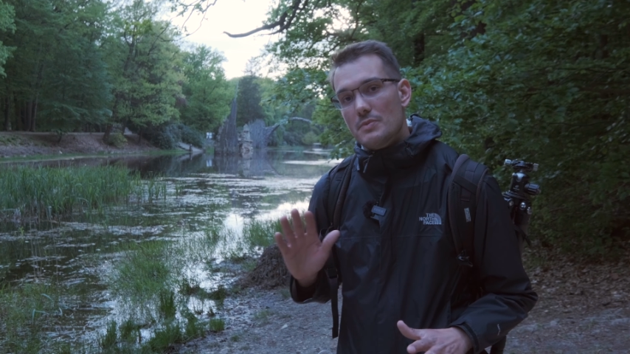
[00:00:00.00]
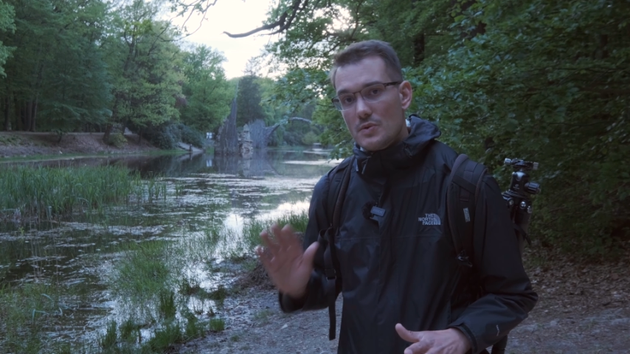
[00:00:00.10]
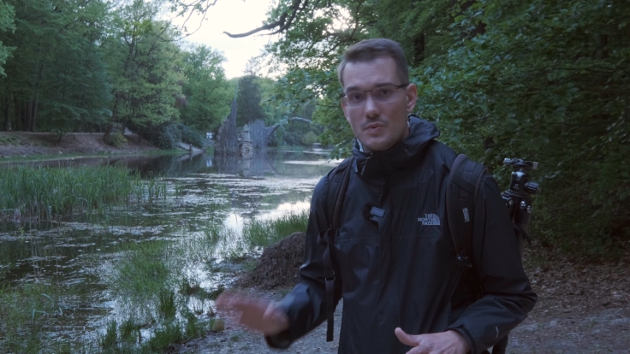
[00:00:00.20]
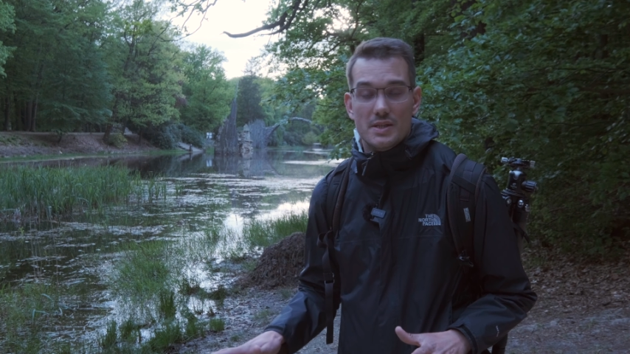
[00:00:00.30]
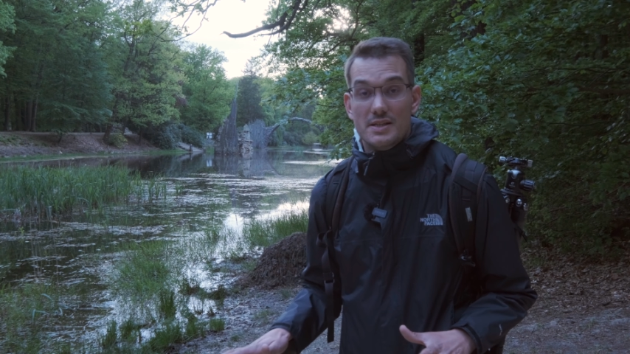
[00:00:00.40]

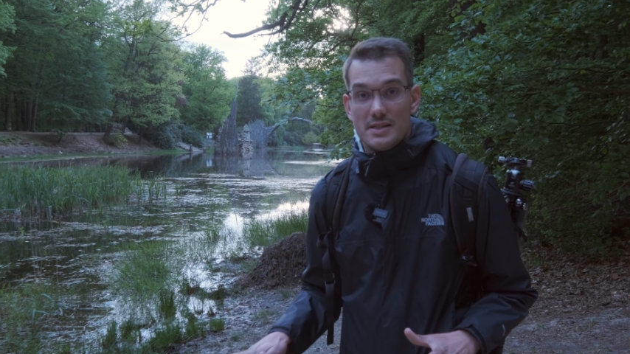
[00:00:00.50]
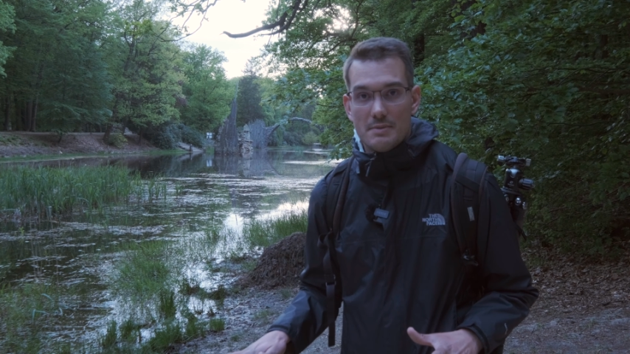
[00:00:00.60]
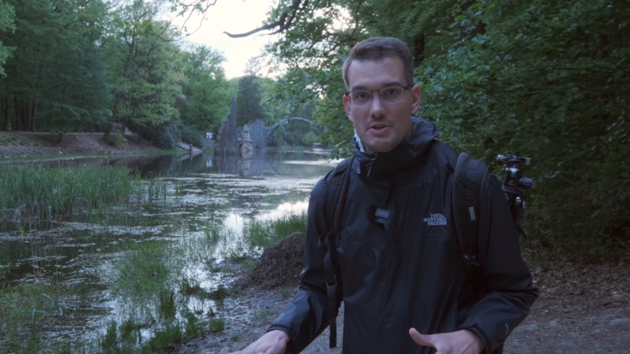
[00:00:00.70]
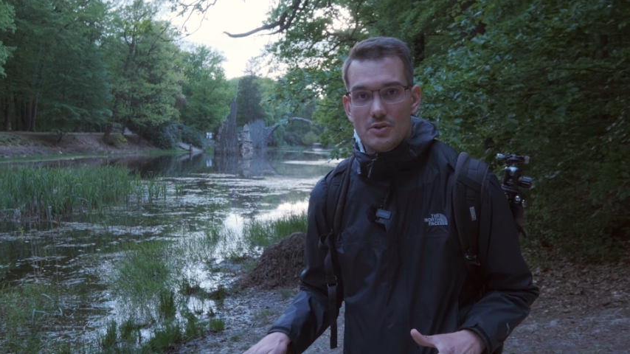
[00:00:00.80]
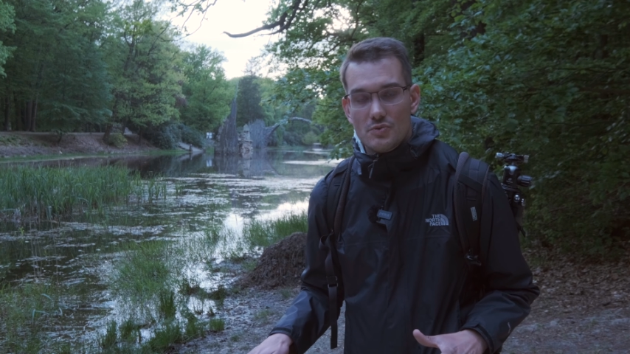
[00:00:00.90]
within 10
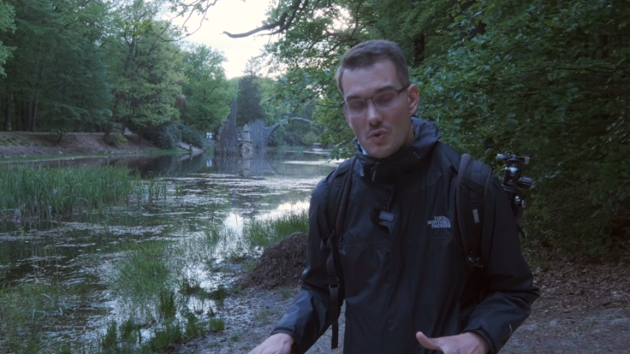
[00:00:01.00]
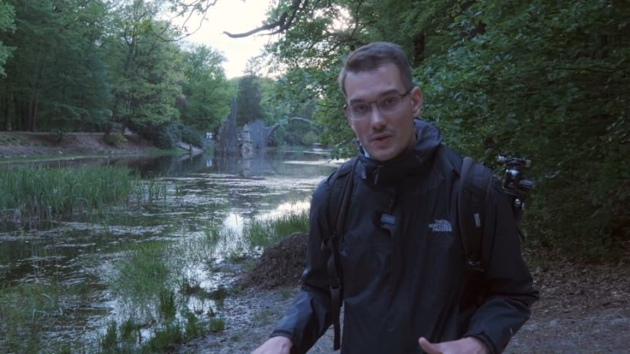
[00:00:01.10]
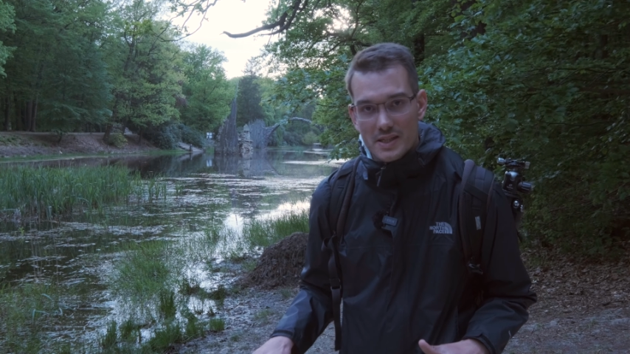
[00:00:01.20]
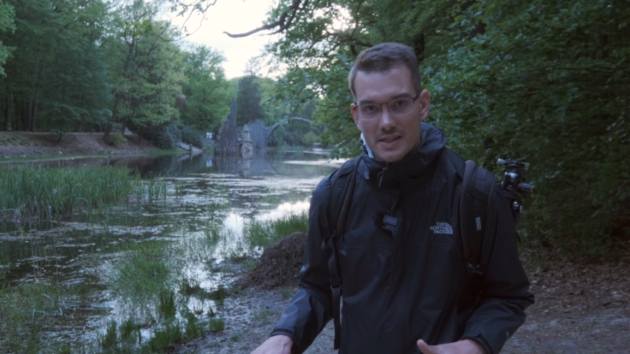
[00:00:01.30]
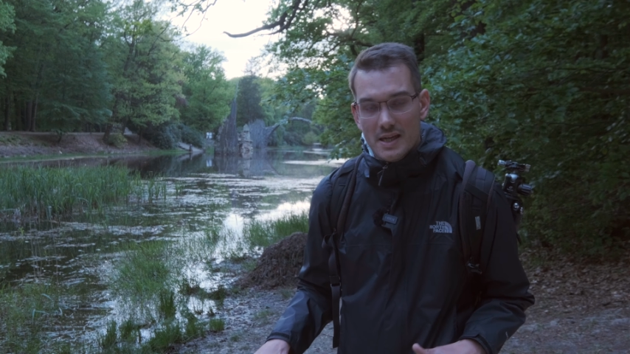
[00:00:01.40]
minutes
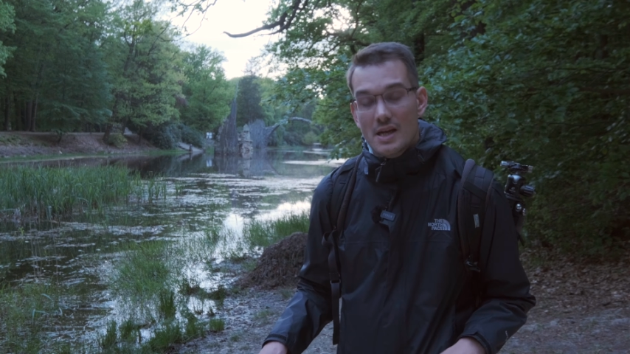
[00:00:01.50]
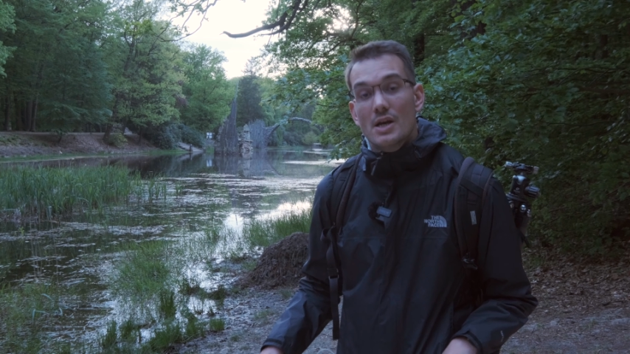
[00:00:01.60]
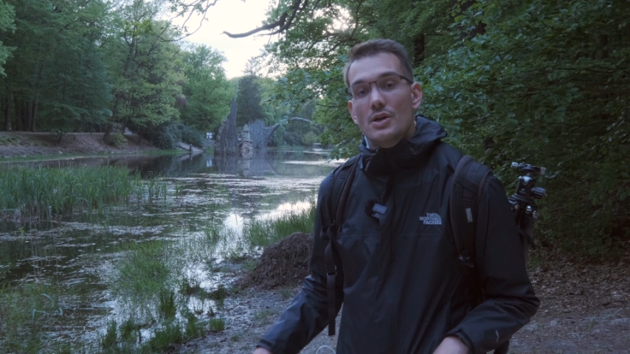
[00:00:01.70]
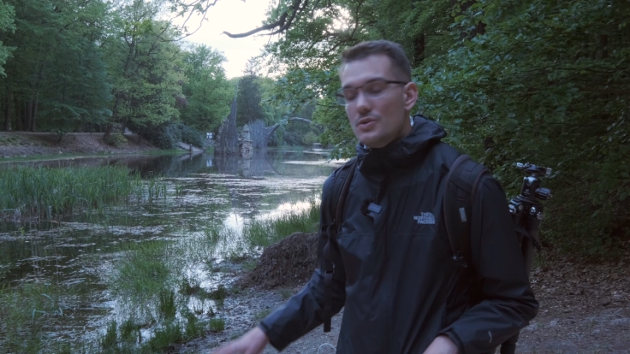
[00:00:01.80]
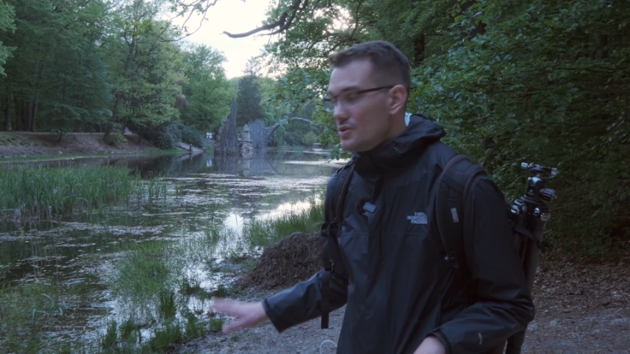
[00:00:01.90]
walking,
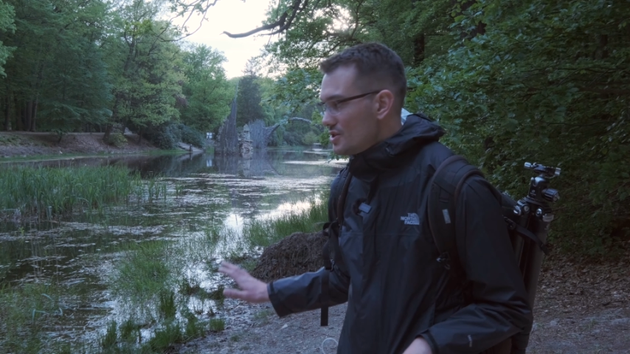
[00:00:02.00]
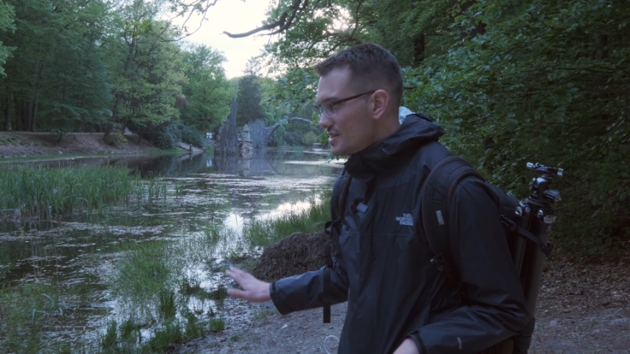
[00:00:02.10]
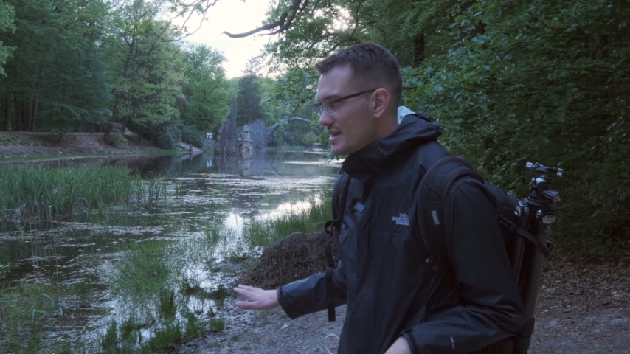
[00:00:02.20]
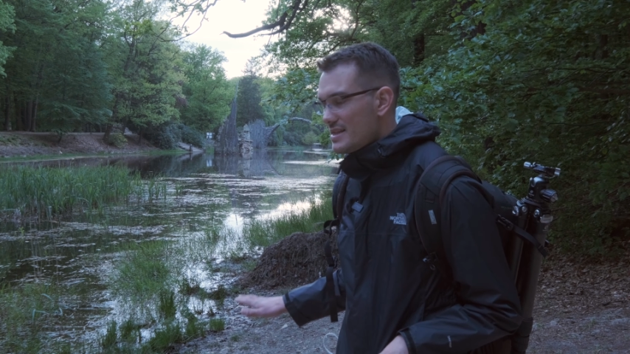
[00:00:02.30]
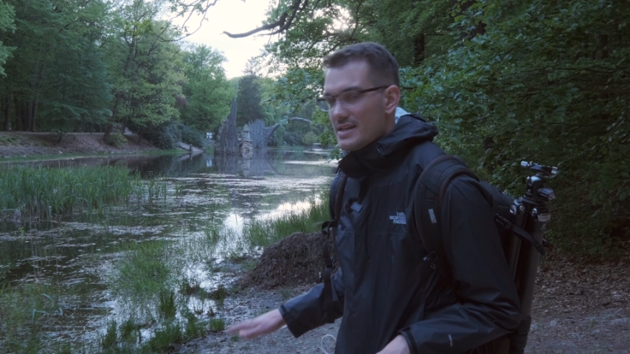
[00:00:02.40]
you just
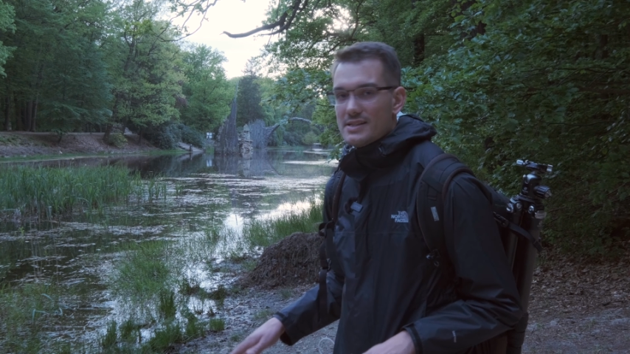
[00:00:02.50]
get there.